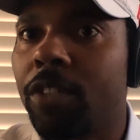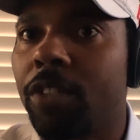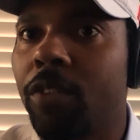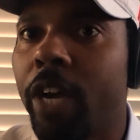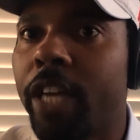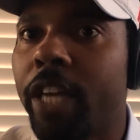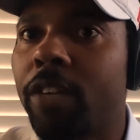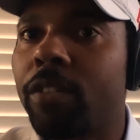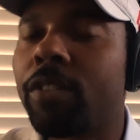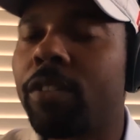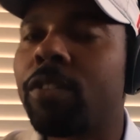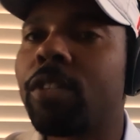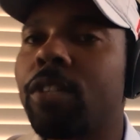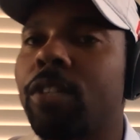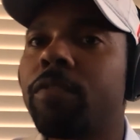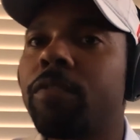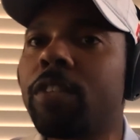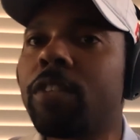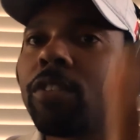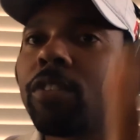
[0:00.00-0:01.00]
Like, let's see
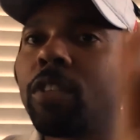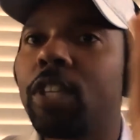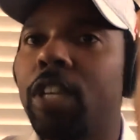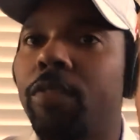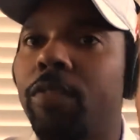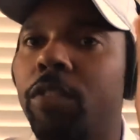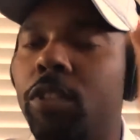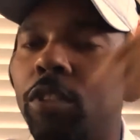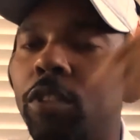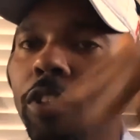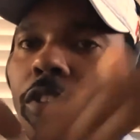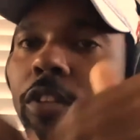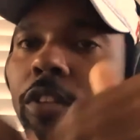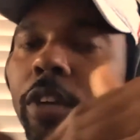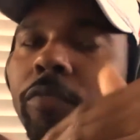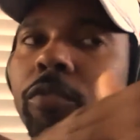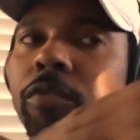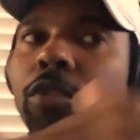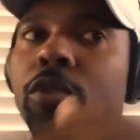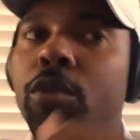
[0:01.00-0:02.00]
if he's even good
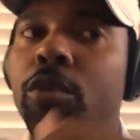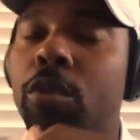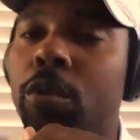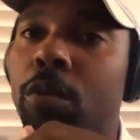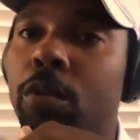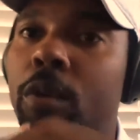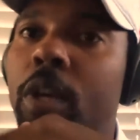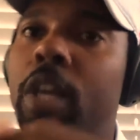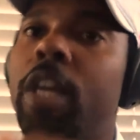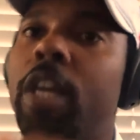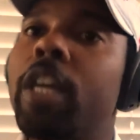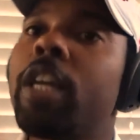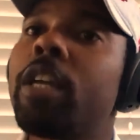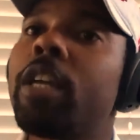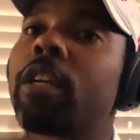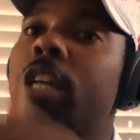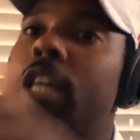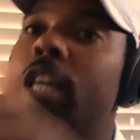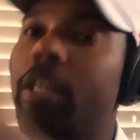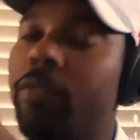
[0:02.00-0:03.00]
enough to
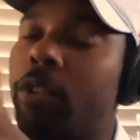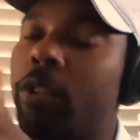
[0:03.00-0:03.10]
even